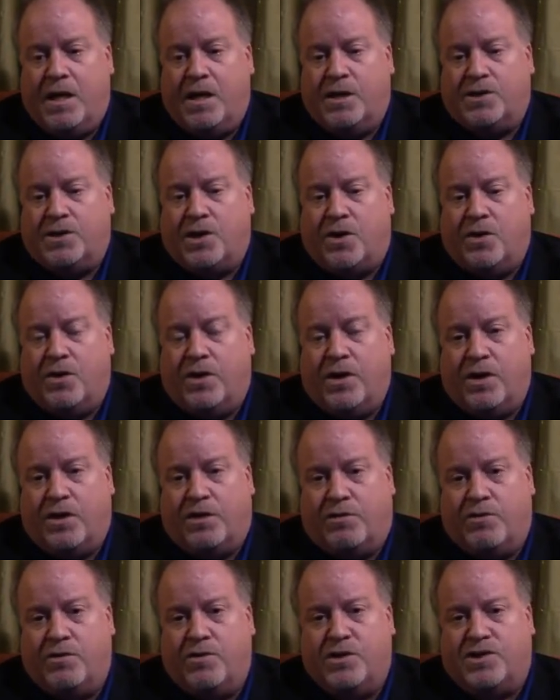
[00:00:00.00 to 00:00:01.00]
So
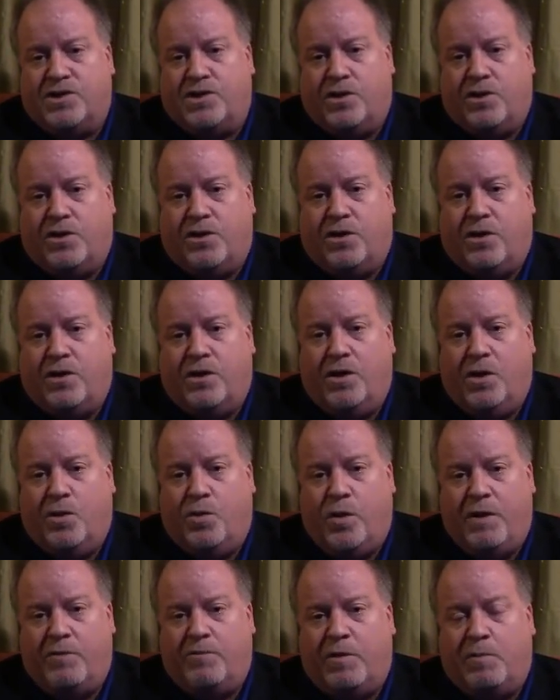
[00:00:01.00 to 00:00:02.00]
through the circle,
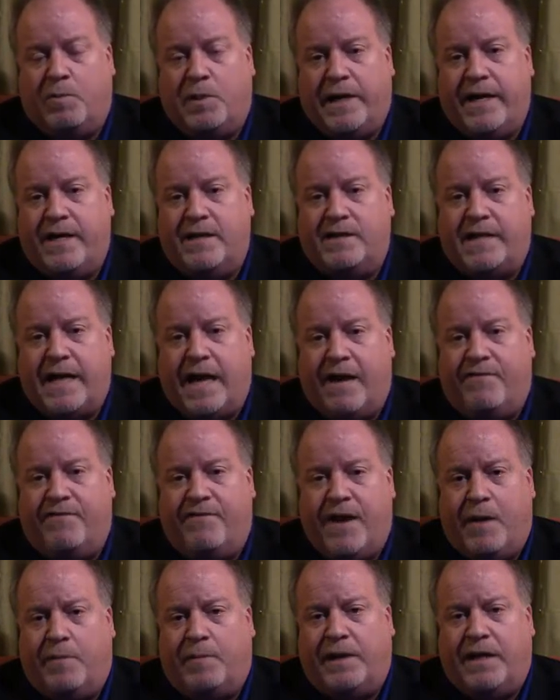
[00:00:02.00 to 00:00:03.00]
we replace that
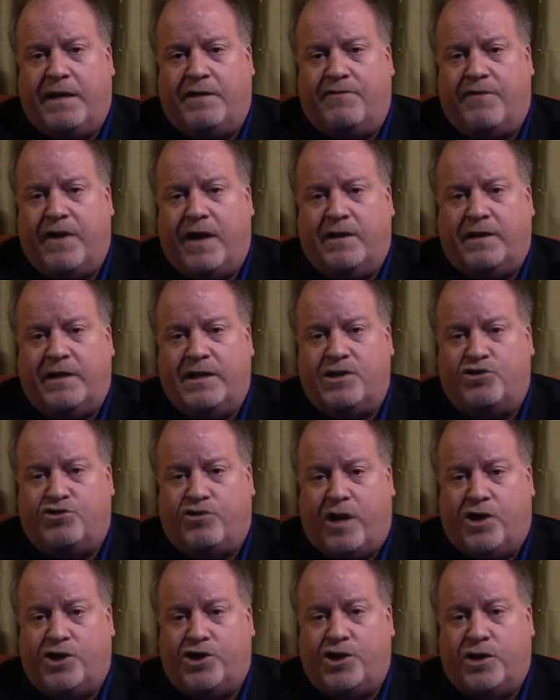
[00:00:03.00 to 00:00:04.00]
family and friendly
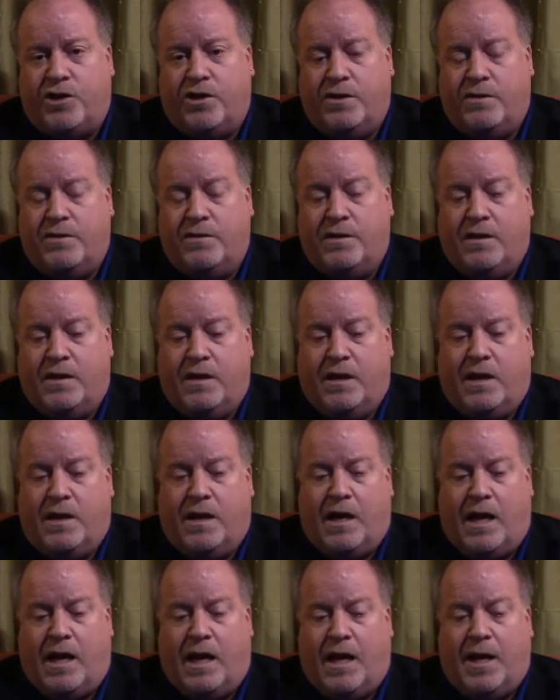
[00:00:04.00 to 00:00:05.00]
structure,
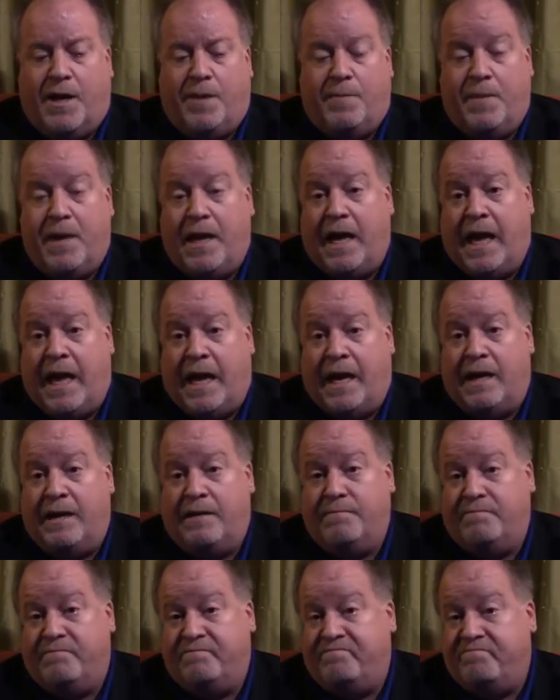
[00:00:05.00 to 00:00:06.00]

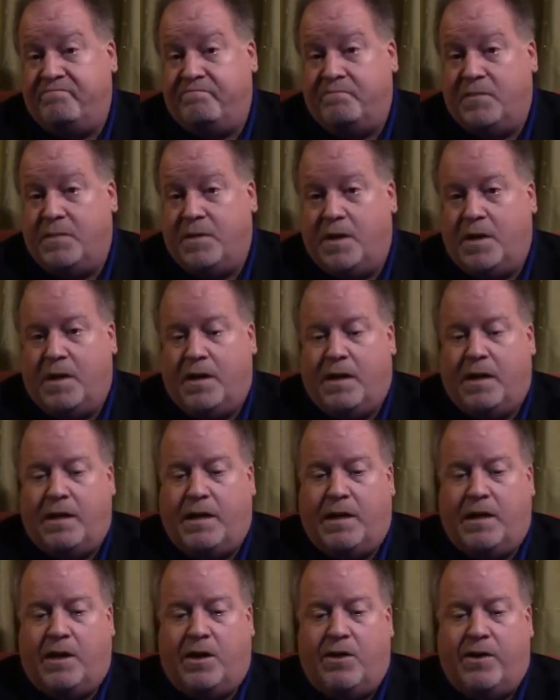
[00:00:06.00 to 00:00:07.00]
and
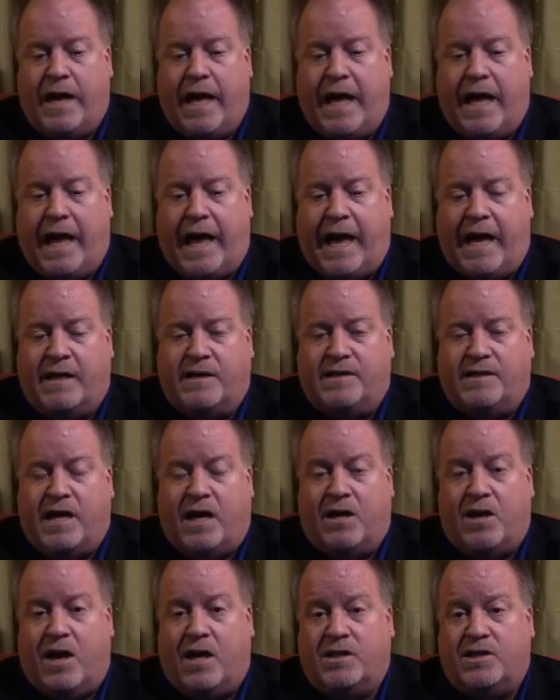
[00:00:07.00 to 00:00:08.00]
as
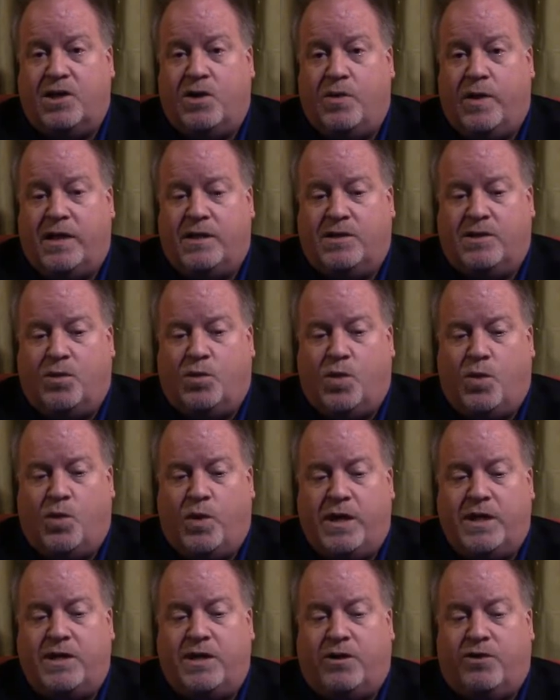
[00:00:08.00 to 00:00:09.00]
a consequence,
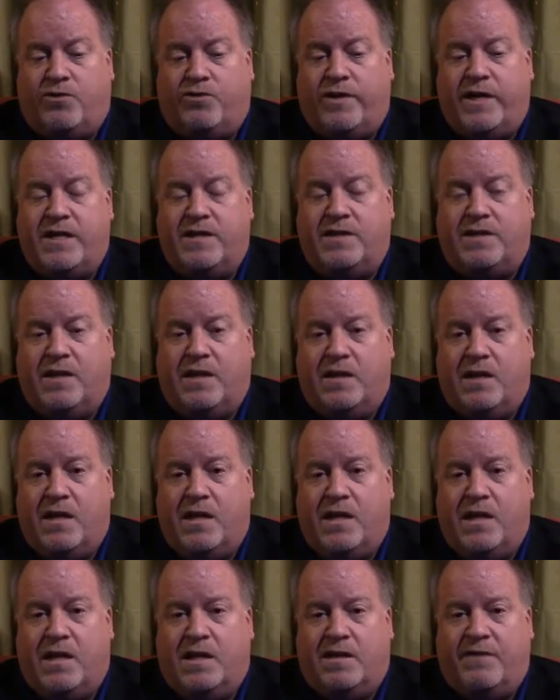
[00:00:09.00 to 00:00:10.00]
we decrease
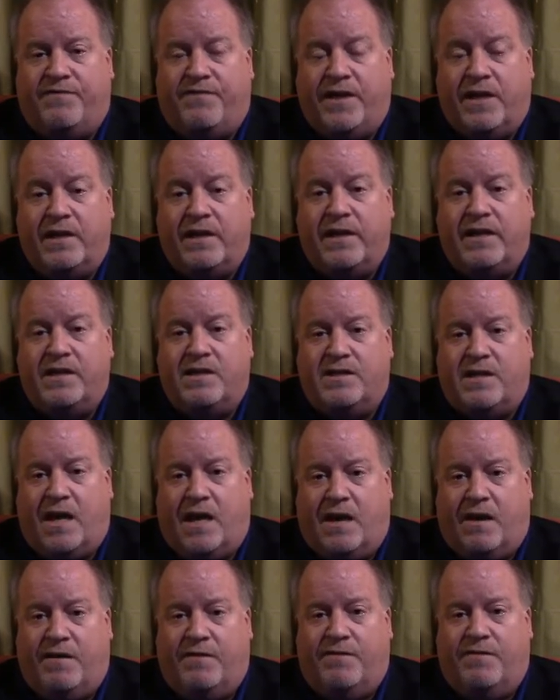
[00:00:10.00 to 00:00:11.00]
the feelings
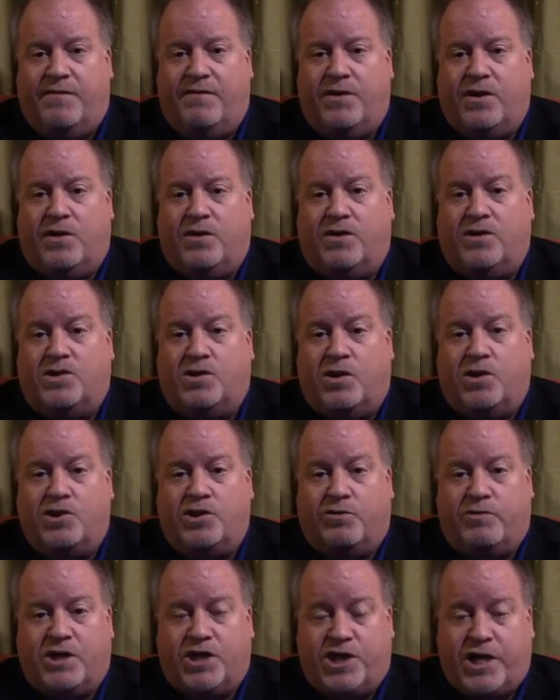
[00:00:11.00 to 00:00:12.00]
of
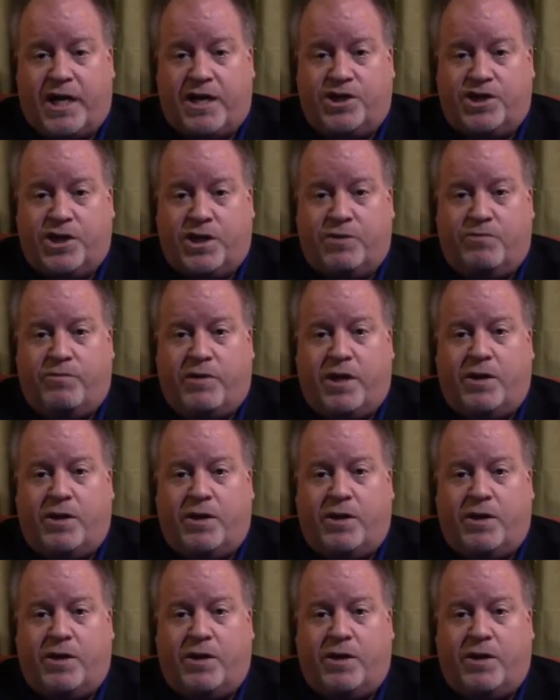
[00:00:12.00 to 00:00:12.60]
social rejection.